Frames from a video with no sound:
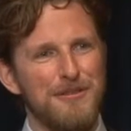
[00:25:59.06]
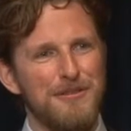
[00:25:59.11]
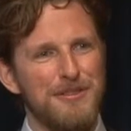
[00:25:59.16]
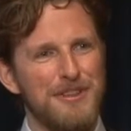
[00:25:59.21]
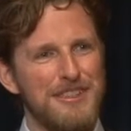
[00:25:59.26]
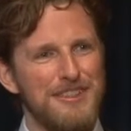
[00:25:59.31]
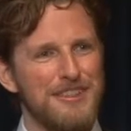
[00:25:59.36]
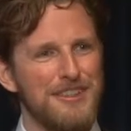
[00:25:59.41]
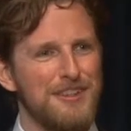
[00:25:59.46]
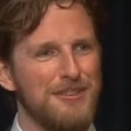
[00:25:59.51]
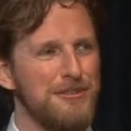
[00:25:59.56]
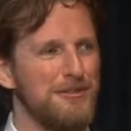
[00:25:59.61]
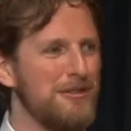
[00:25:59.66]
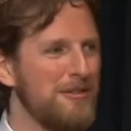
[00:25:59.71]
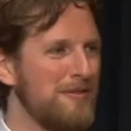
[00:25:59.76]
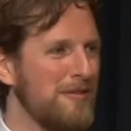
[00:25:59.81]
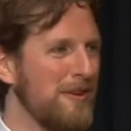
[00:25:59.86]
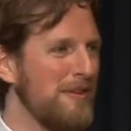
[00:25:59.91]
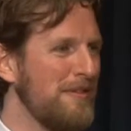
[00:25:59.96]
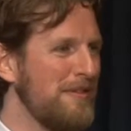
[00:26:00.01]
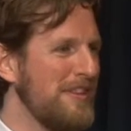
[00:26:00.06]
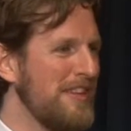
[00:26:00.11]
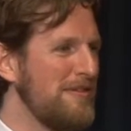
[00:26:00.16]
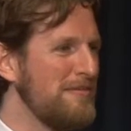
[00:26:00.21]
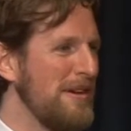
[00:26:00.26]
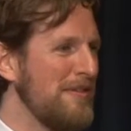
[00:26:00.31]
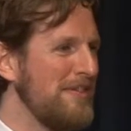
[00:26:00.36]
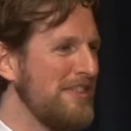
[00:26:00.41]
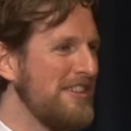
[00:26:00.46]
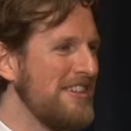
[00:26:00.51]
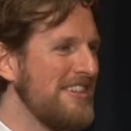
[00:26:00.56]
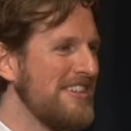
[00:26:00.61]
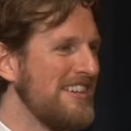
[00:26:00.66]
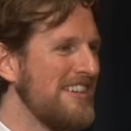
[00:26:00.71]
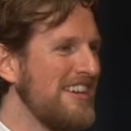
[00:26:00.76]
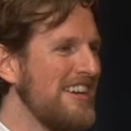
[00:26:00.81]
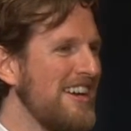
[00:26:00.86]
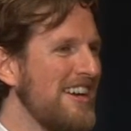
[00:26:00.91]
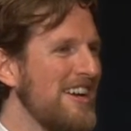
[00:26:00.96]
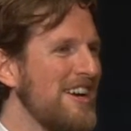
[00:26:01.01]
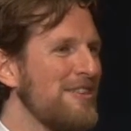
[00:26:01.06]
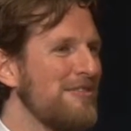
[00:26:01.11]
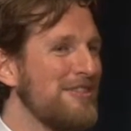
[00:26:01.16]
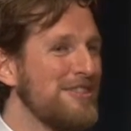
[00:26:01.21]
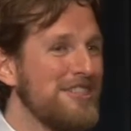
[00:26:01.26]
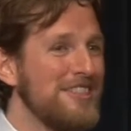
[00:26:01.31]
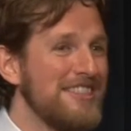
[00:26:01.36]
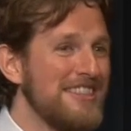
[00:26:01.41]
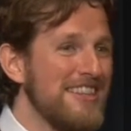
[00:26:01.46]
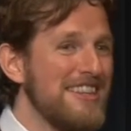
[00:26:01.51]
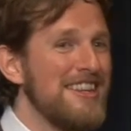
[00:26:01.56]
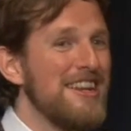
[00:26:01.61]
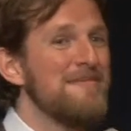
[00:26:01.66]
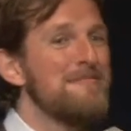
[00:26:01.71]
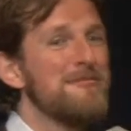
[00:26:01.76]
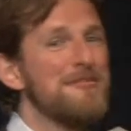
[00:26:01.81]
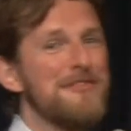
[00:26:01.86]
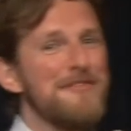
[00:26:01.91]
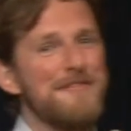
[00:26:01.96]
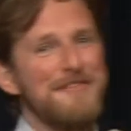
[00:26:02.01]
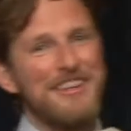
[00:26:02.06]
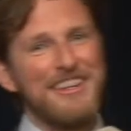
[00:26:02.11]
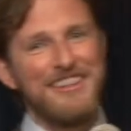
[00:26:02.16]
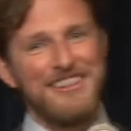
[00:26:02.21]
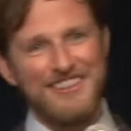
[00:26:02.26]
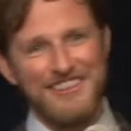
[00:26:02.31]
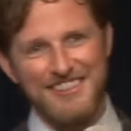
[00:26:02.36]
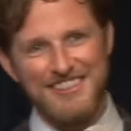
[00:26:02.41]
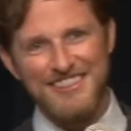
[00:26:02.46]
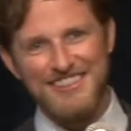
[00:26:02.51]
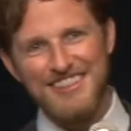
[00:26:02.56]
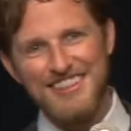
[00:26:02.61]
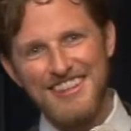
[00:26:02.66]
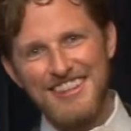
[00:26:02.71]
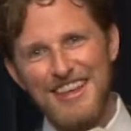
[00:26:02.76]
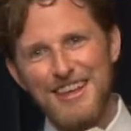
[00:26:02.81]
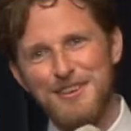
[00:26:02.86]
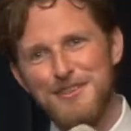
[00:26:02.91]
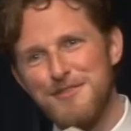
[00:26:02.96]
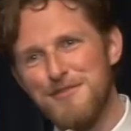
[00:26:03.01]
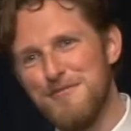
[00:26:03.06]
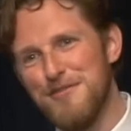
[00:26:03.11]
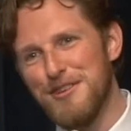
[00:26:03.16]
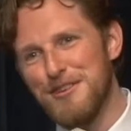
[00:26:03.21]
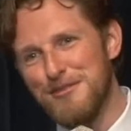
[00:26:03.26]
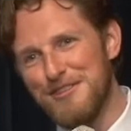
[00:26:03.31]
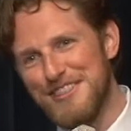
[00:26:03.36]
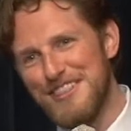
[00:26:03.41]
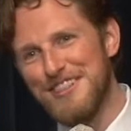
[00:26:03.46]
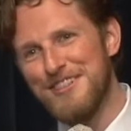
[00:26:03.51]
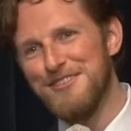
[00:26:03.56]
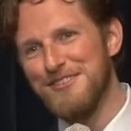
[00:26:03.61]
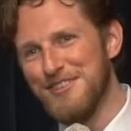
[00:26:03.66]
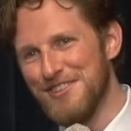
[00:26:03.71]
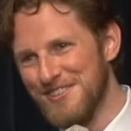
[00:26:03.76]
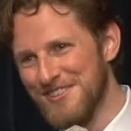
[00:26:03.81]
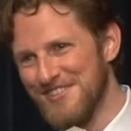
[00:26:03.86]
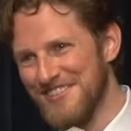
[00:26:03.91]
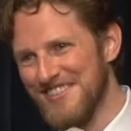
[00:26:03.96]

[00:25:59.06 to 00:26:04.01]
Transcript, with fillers: releasing a new default theme every year, which is the number of years that Kubrick was in core.